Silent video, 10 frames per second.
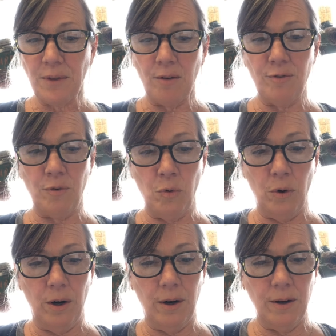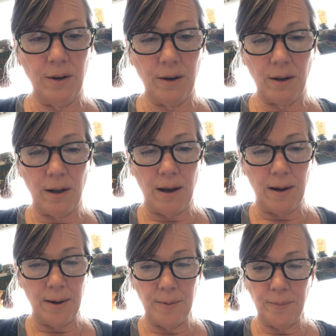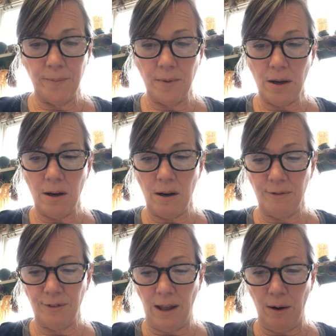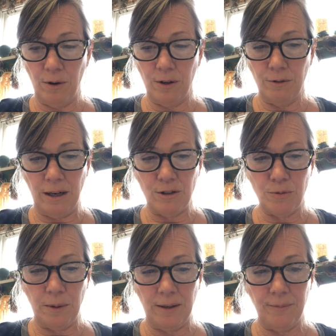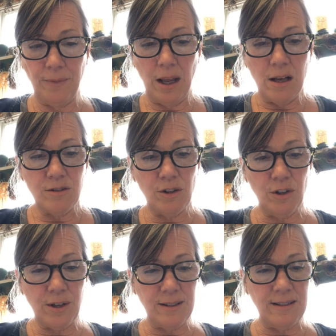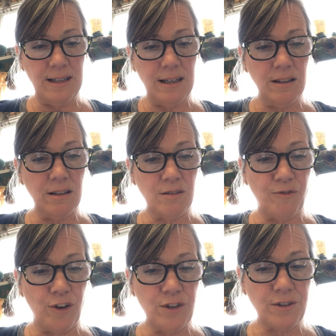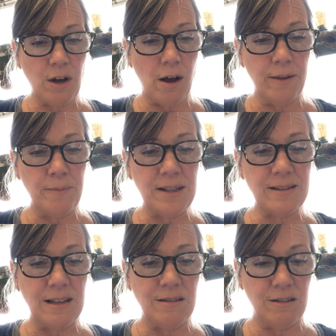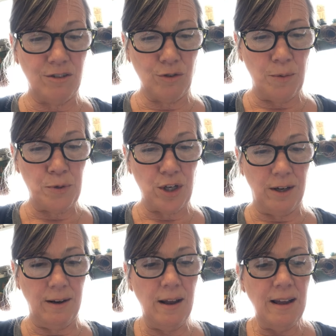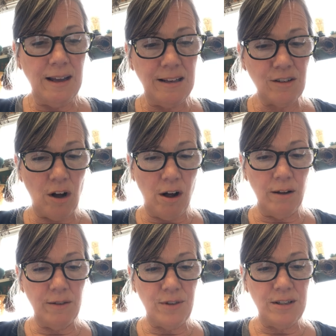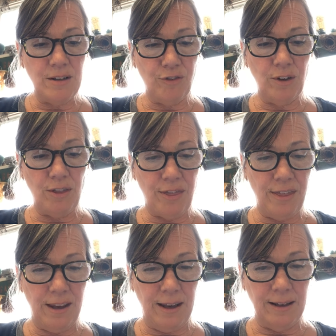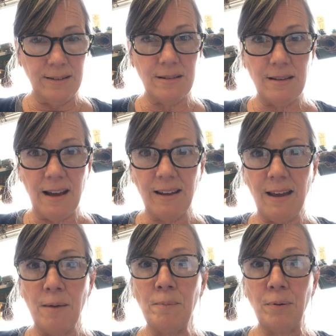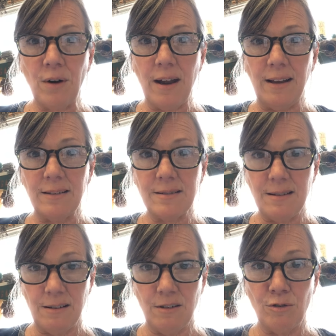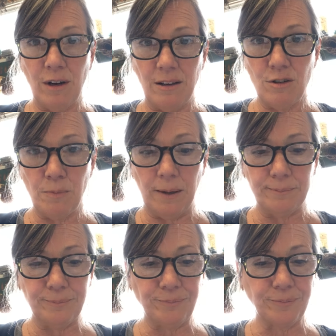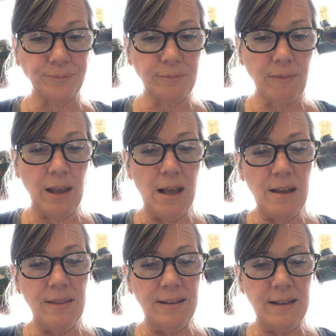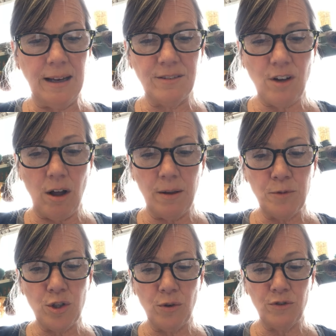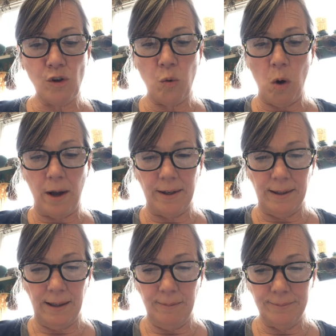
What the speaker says: for a flower arrangement. So you can see in the first column that says description is all of the different things that get priced in an arrangement. Then the next column shows quantity,